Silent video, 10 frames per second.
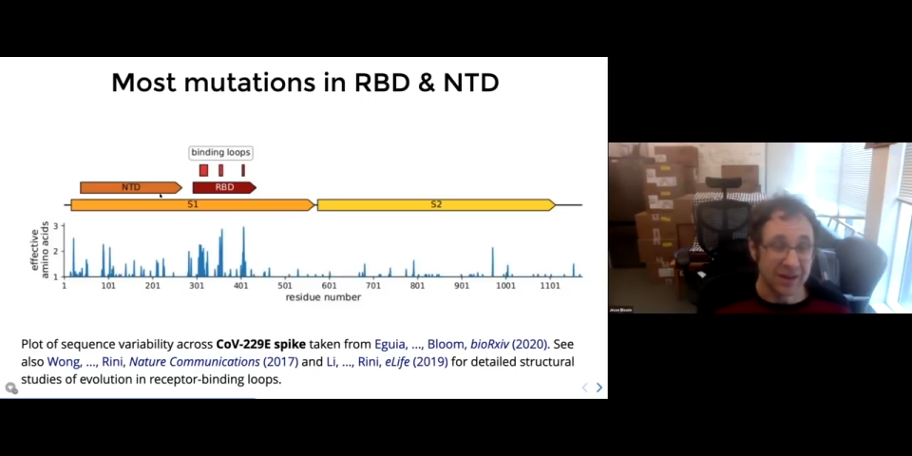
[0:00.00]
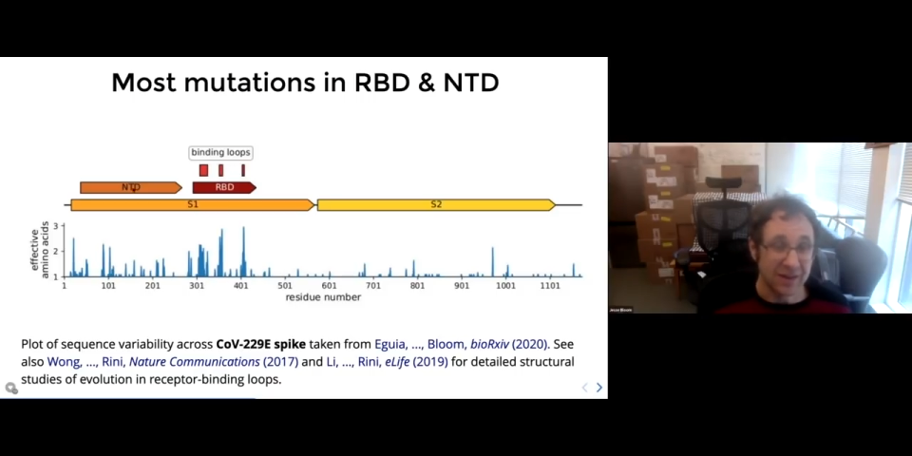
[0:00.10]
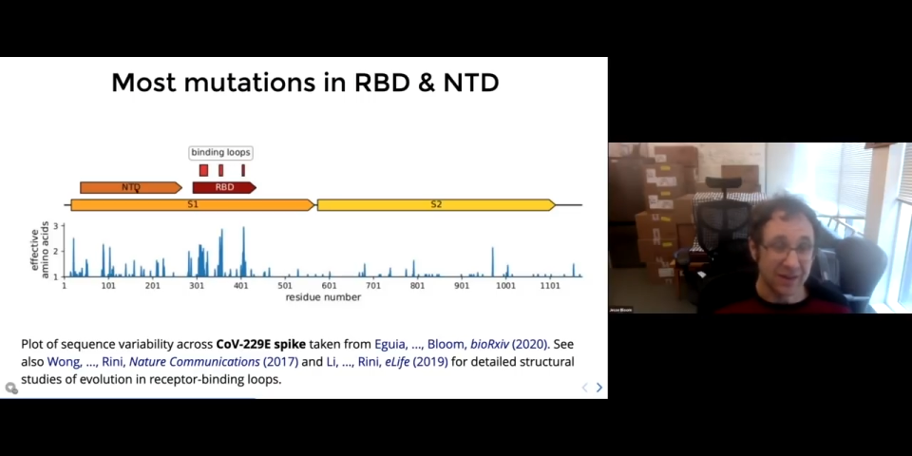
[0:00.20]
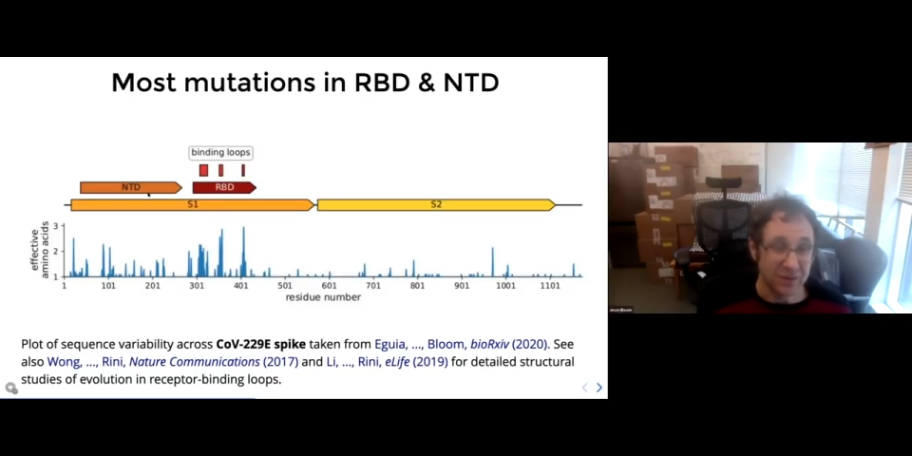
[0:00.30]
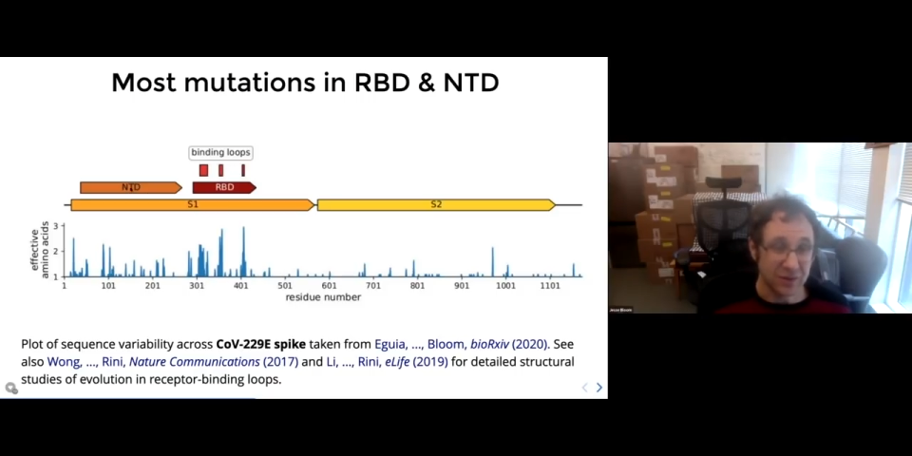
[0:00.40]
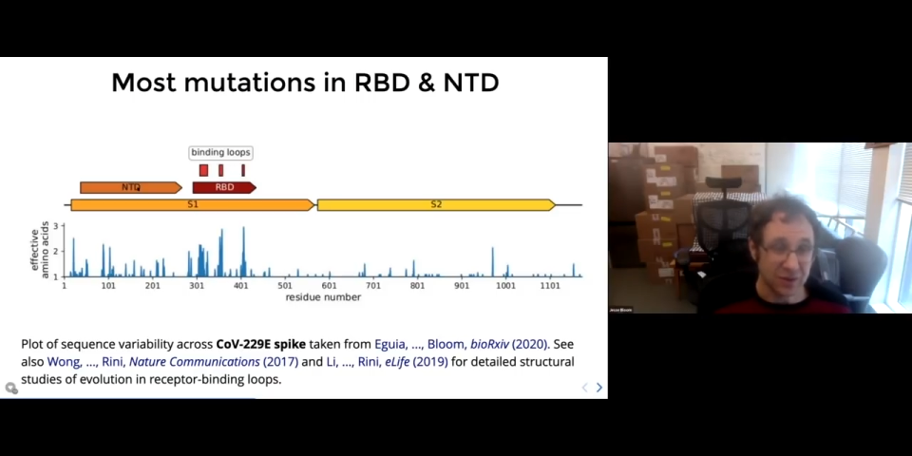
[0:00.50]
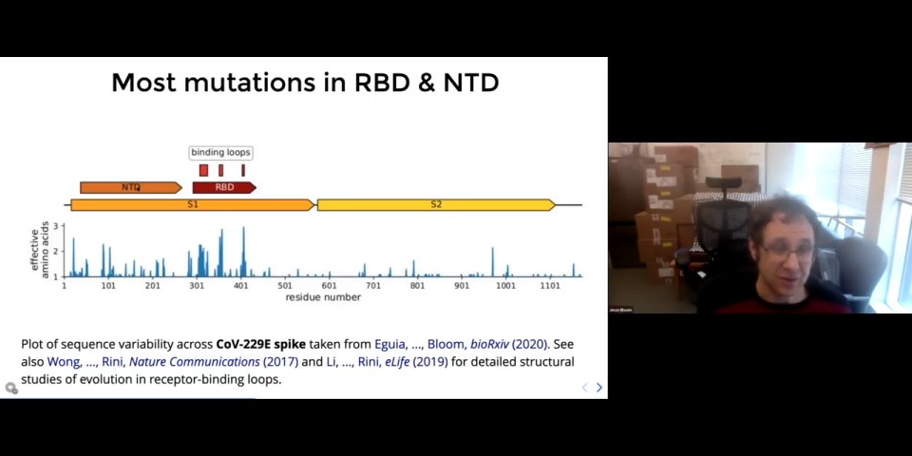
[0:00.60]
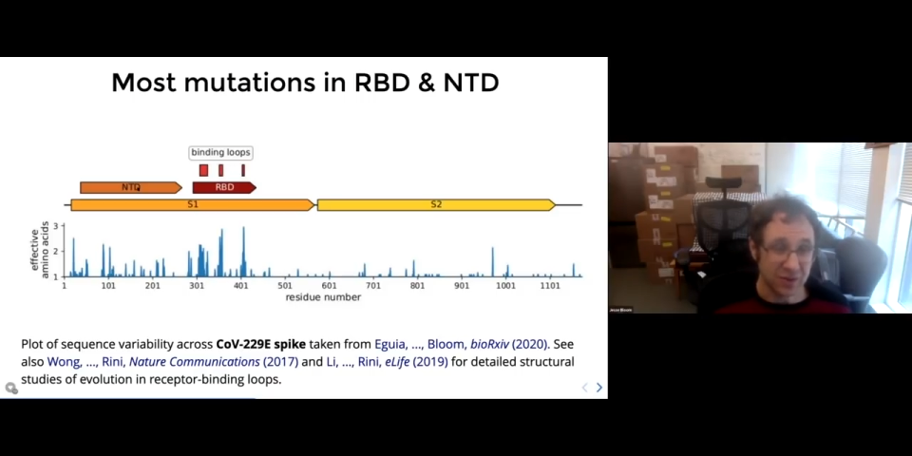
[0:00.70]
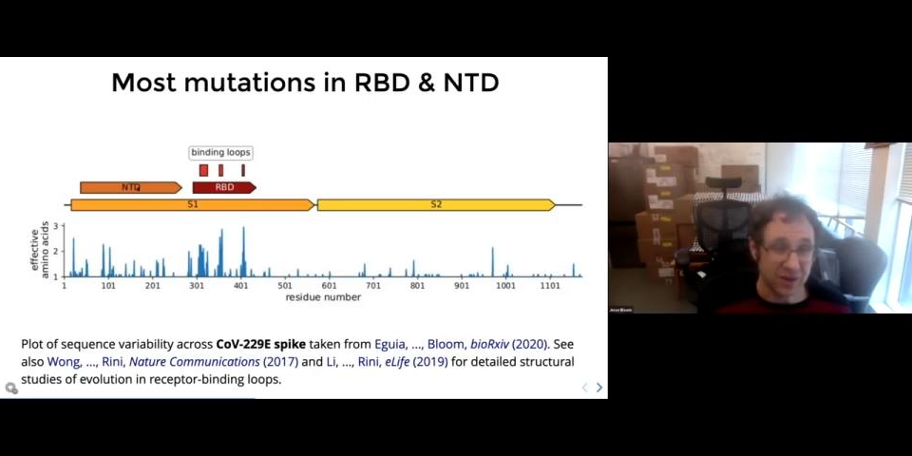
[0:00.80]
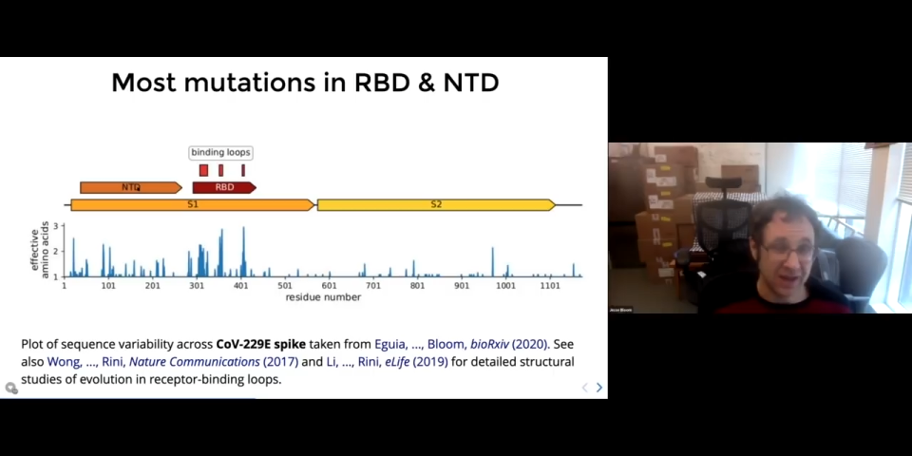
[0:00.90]
and then there's
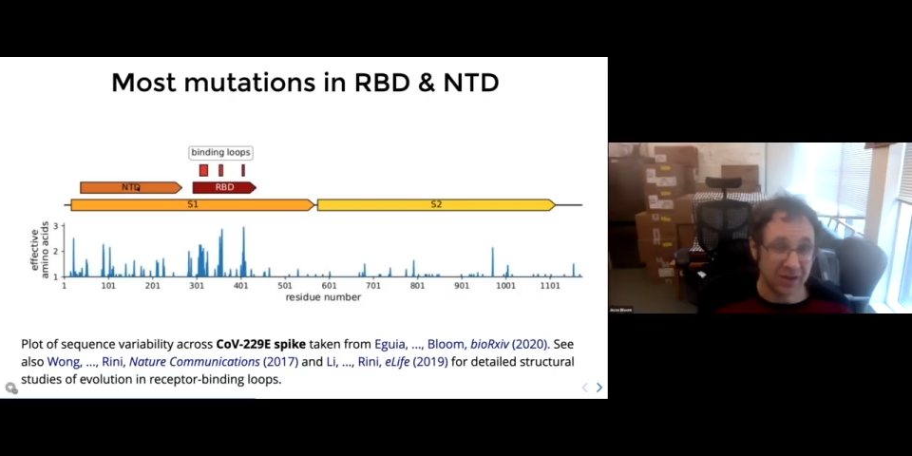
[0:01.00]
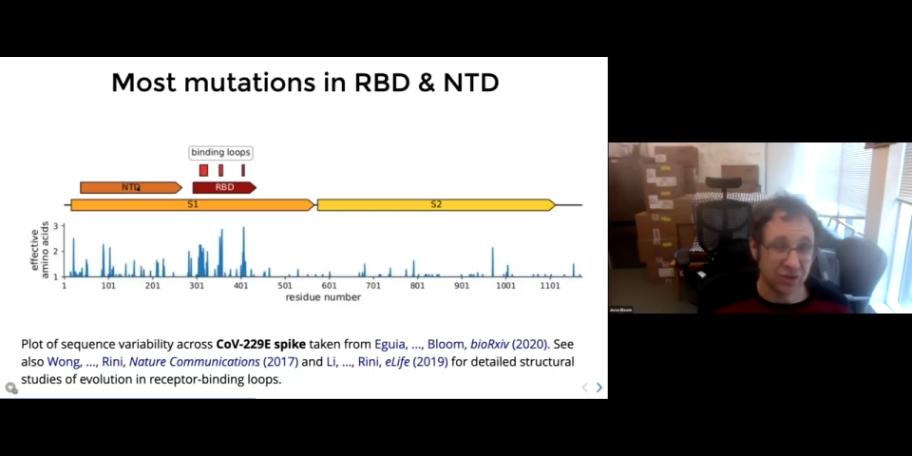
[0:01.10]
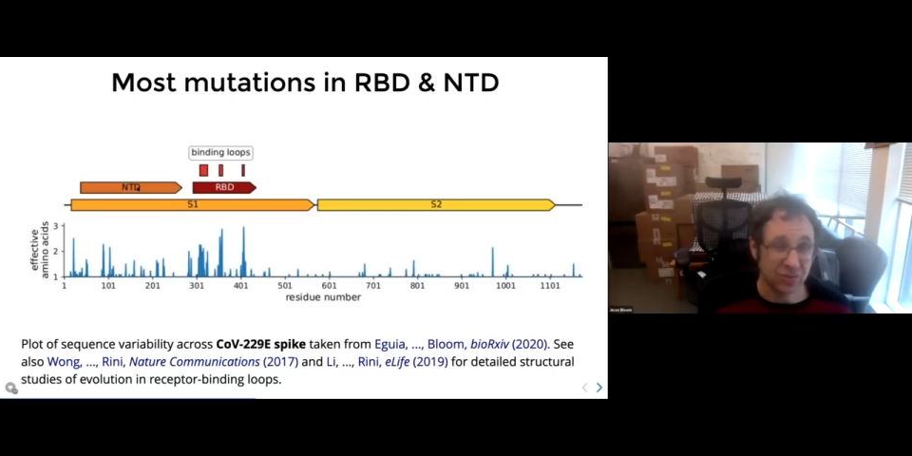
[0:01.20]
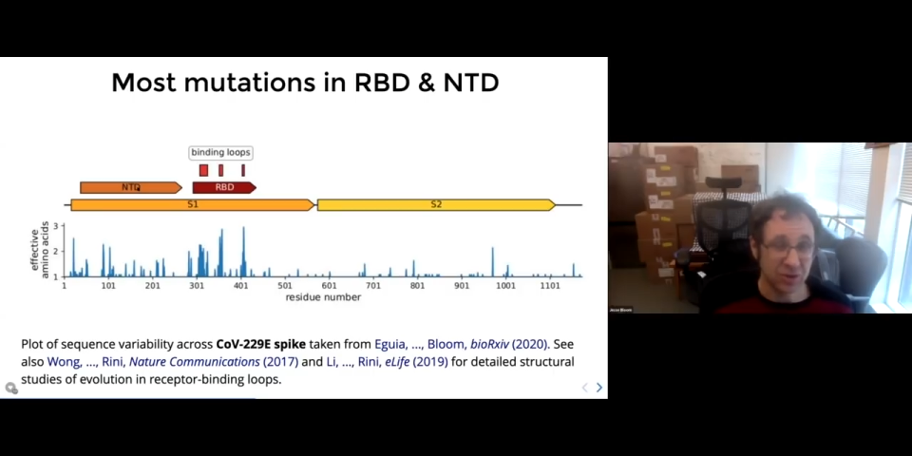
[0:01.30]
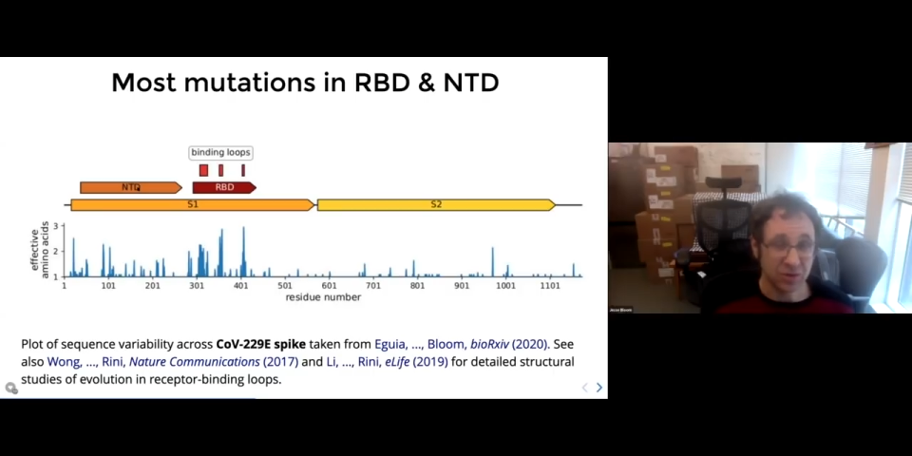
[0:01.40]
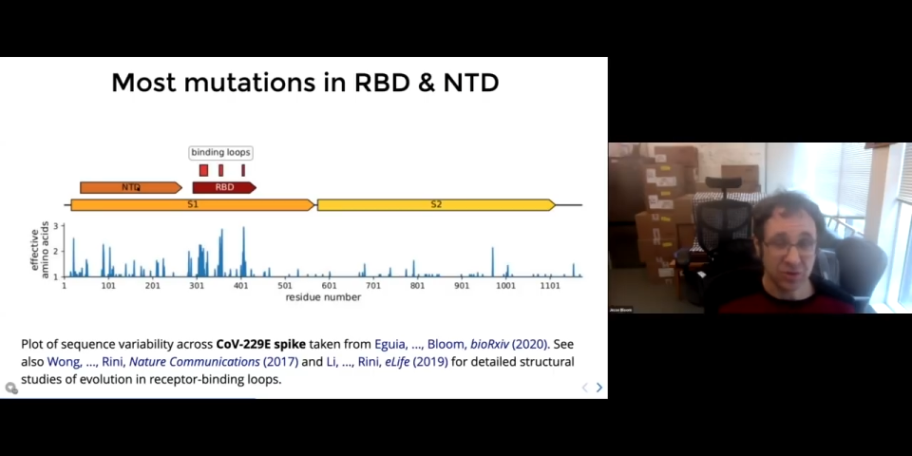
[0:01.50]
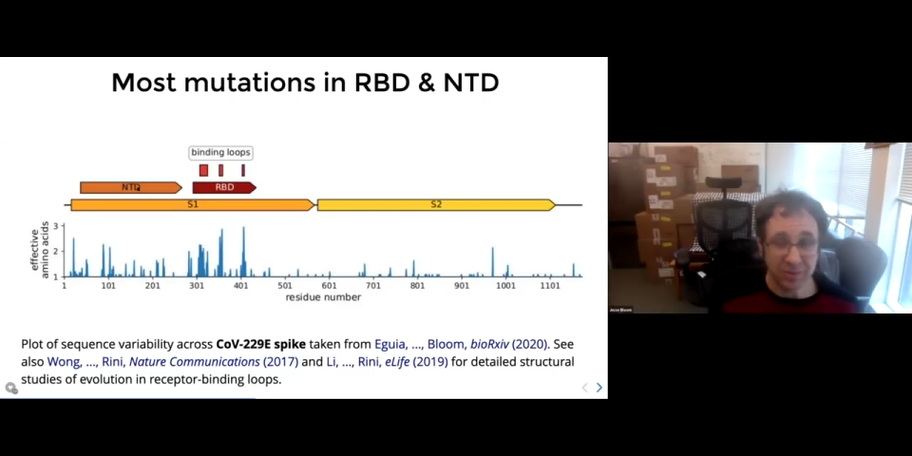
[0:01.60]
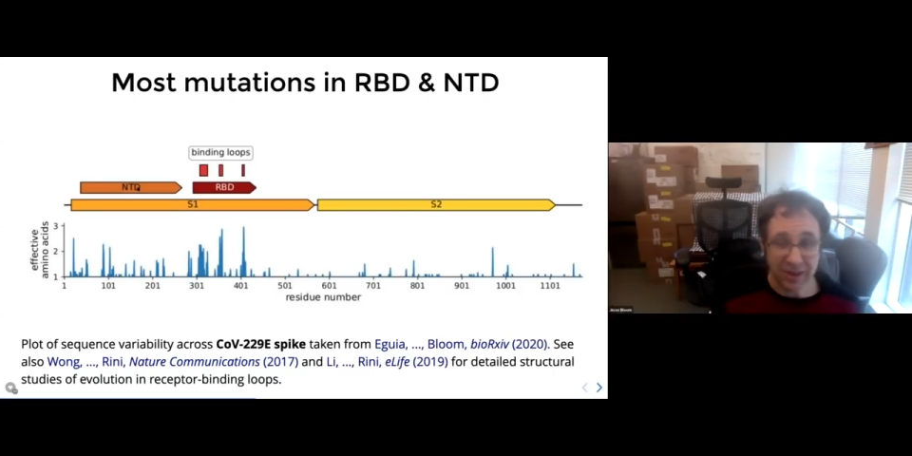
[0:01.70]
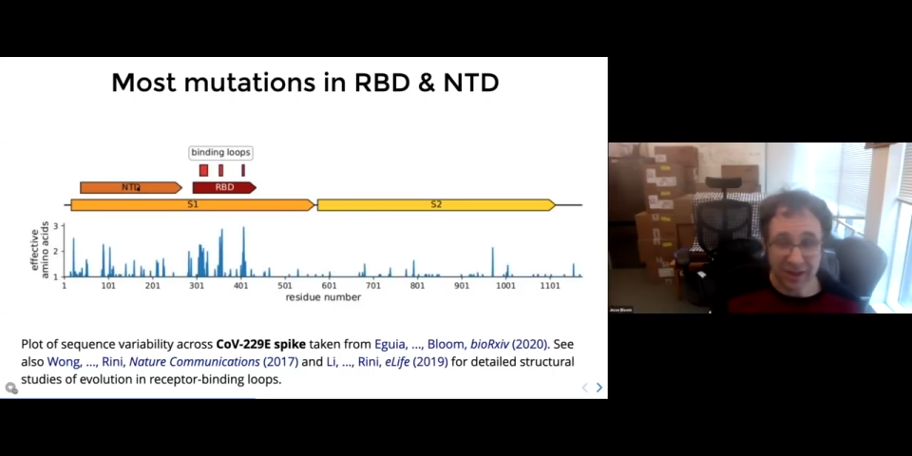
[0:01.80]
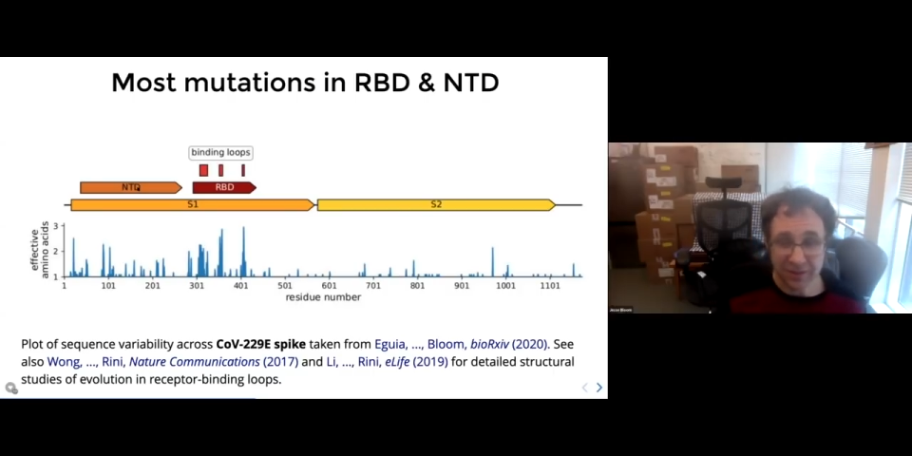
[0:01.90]
also an N-terminal
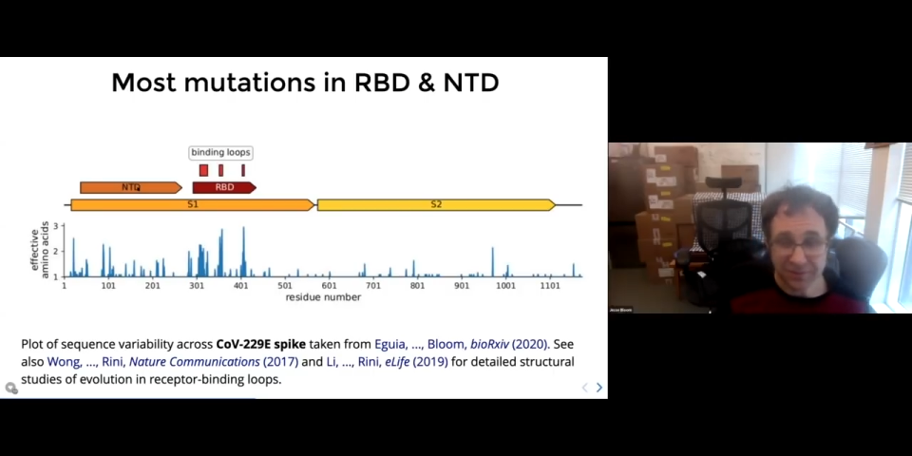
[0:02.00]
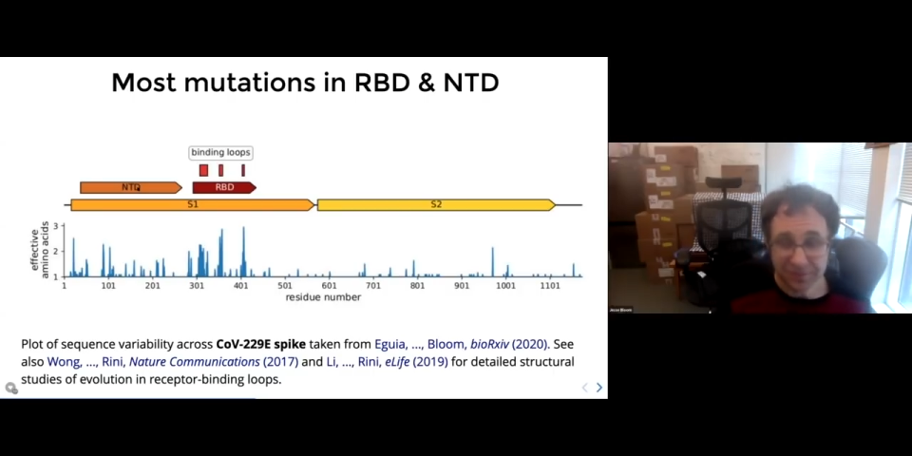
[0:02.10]
domain.